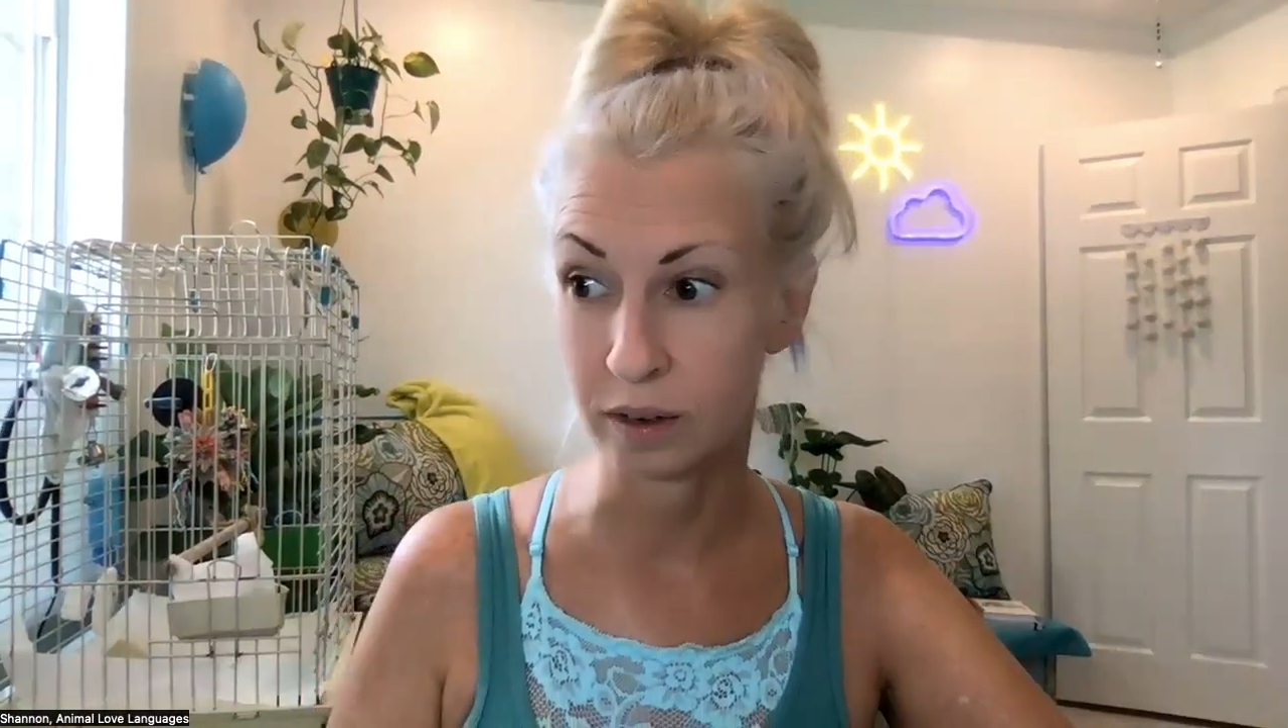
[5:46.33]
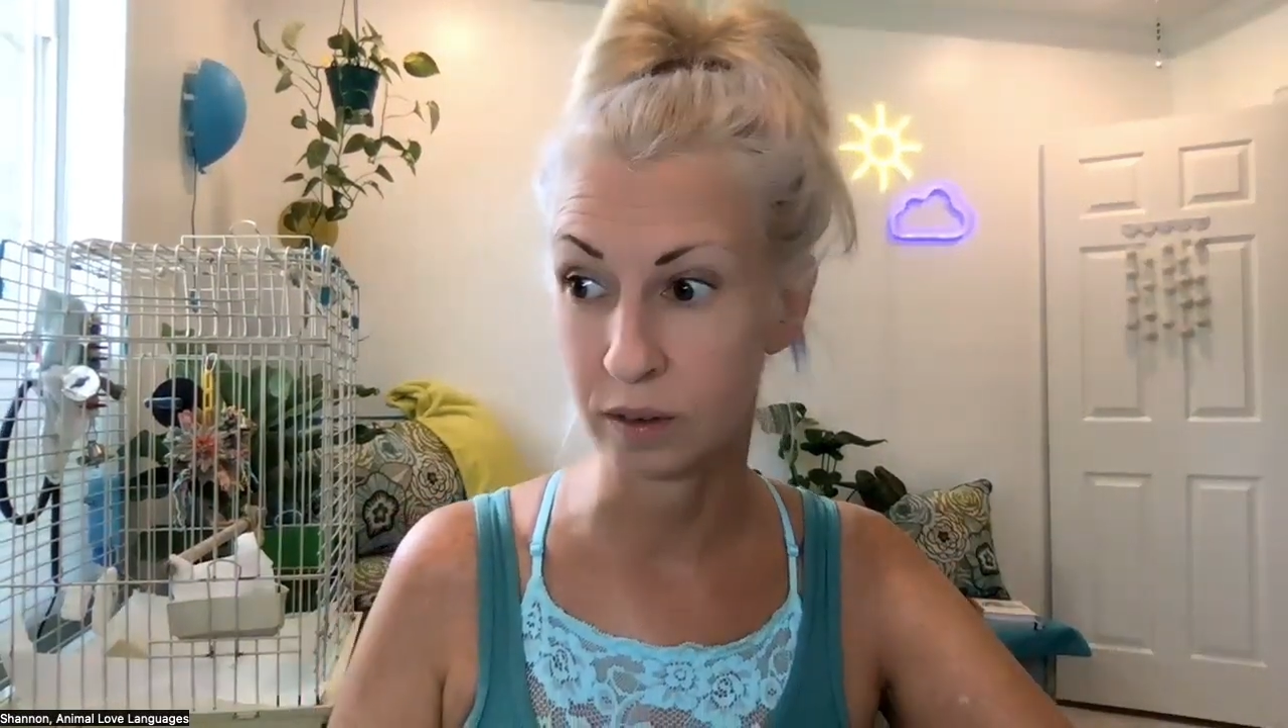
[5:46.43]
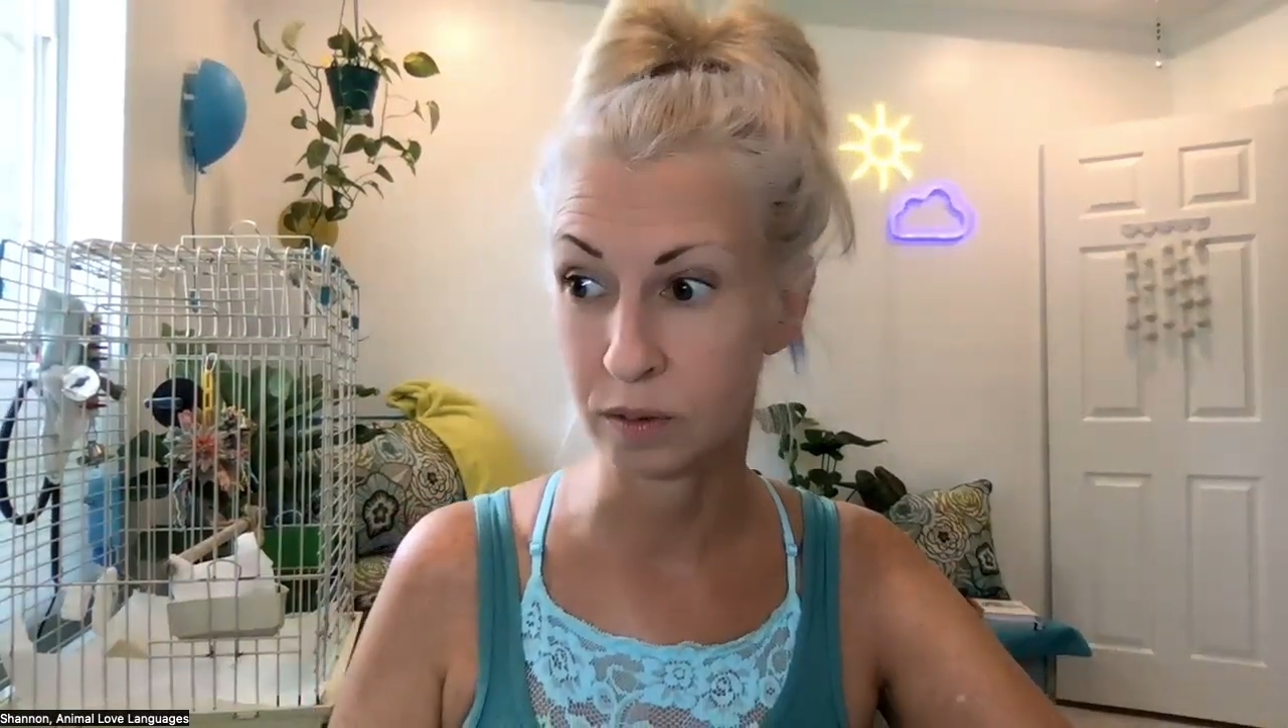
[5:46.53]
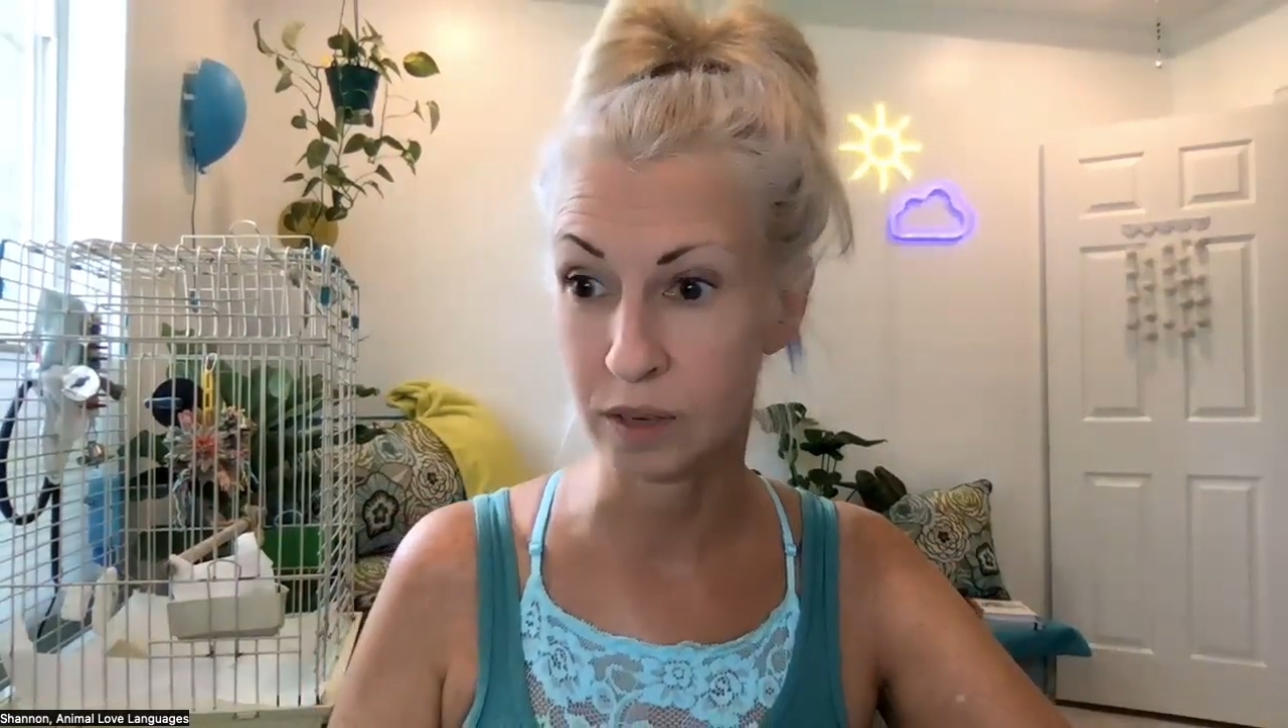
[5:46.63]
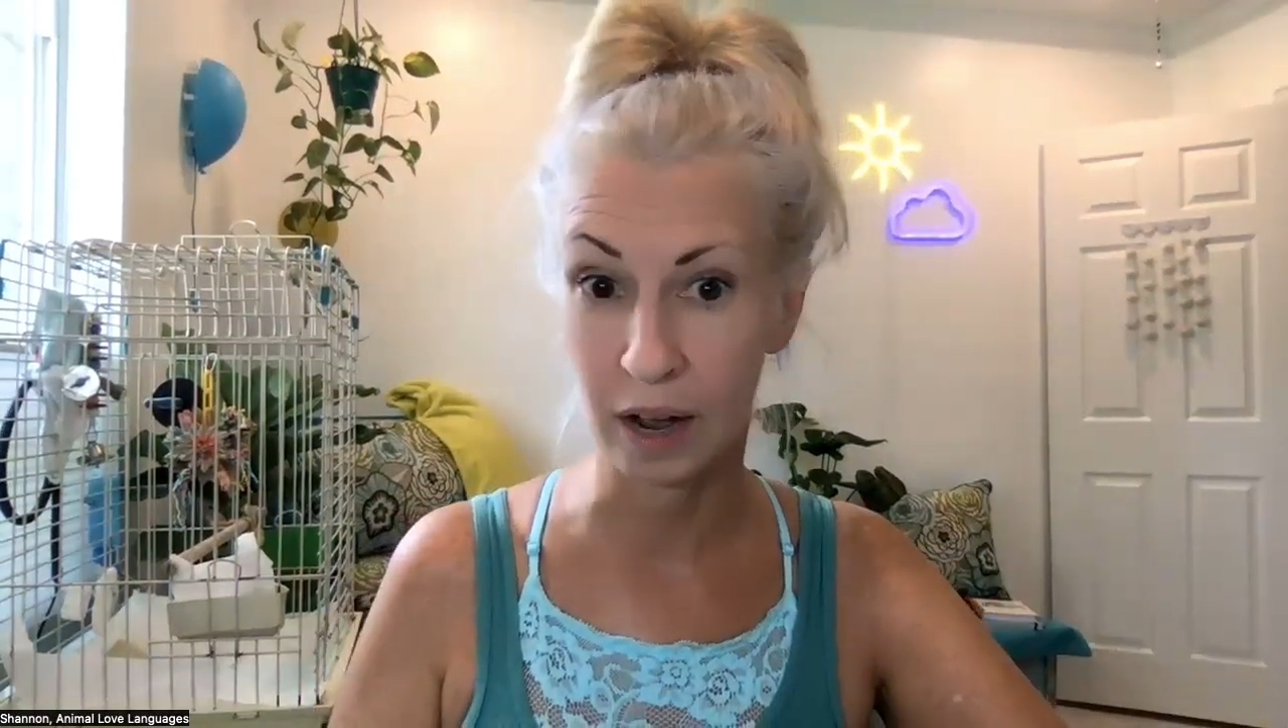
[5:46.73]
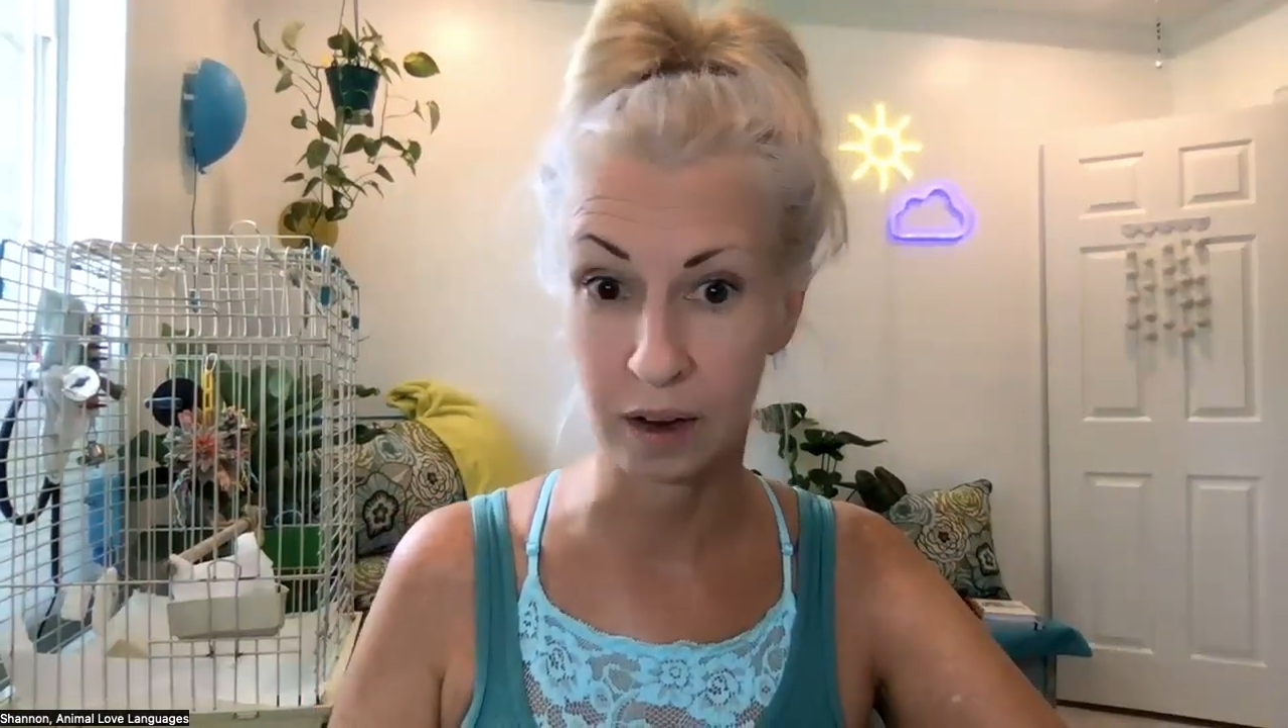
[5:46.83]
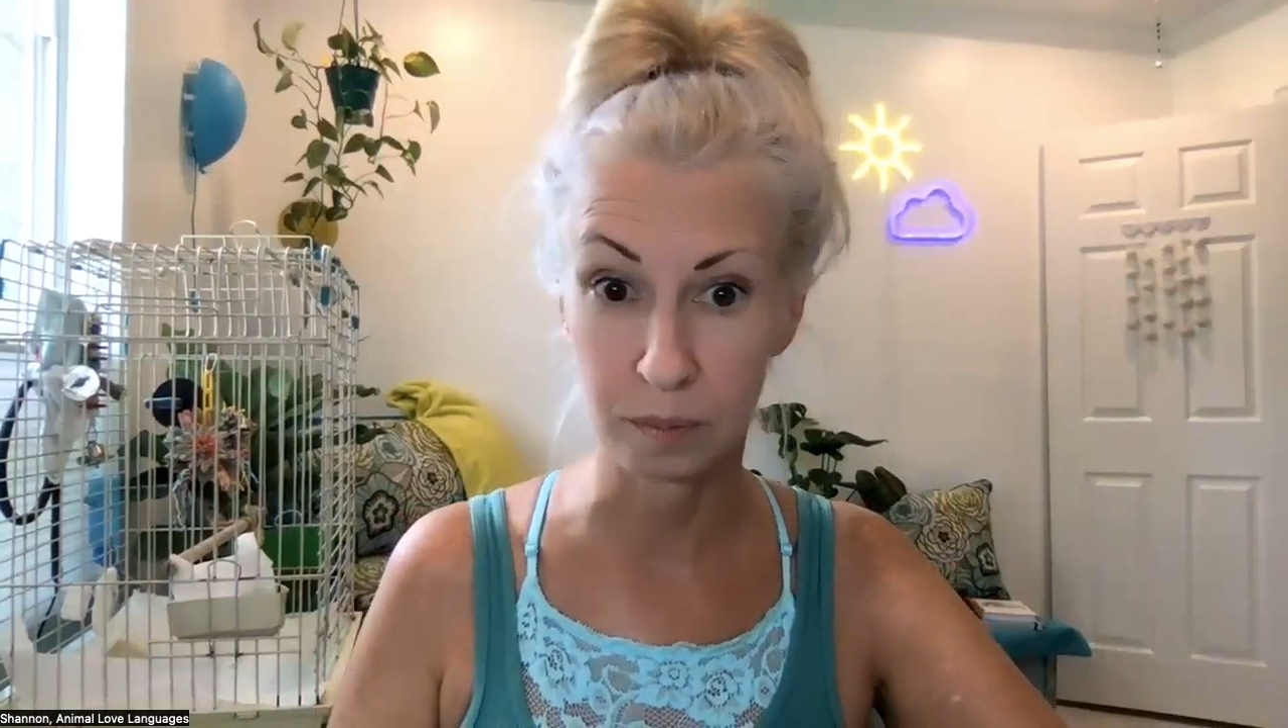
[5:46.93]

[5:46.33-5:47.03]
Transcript: to